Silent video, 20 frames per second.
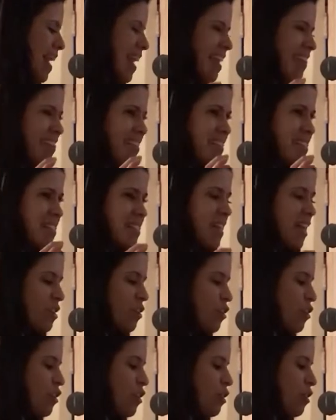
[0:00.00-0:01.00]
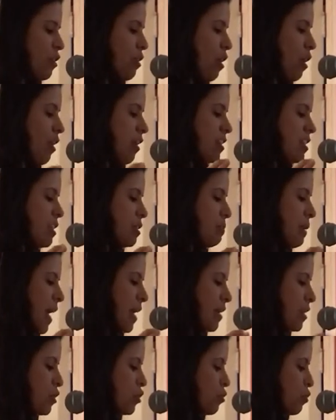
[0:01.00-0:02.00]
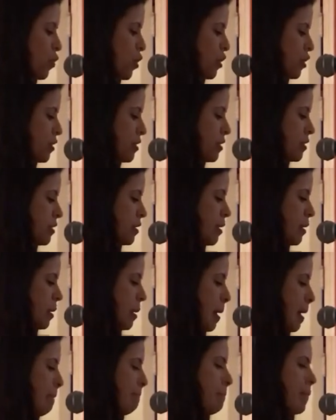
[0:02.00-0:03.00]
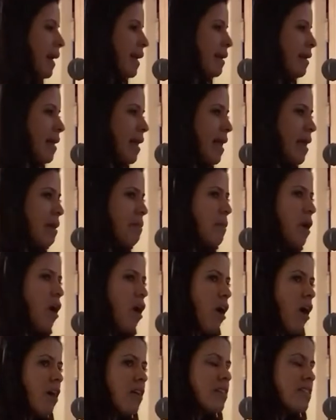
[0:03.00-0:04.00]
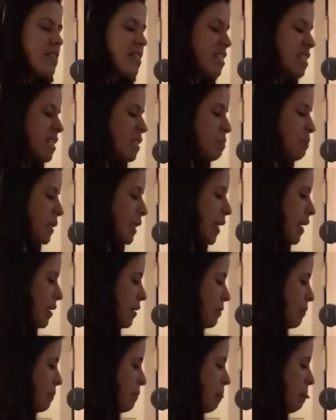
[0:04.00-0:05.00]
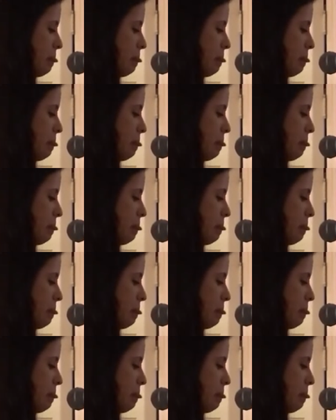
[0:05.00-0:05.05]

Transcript: In the center are Spanish words, my name on display.